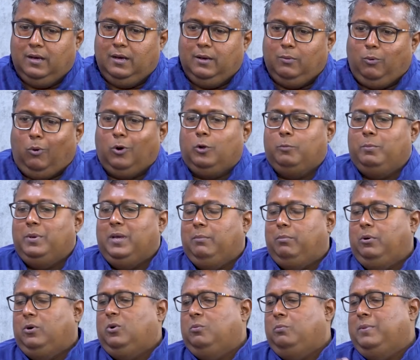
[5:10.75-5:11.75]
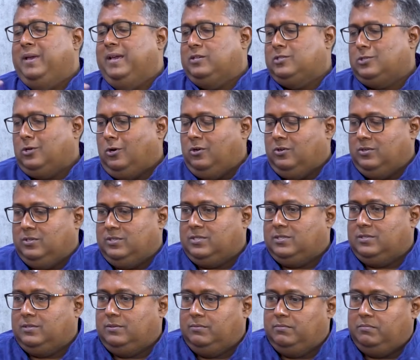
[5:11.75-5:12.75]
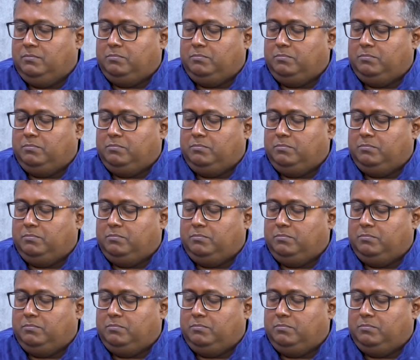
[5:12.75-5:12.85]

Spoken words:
I want to be able to make songs,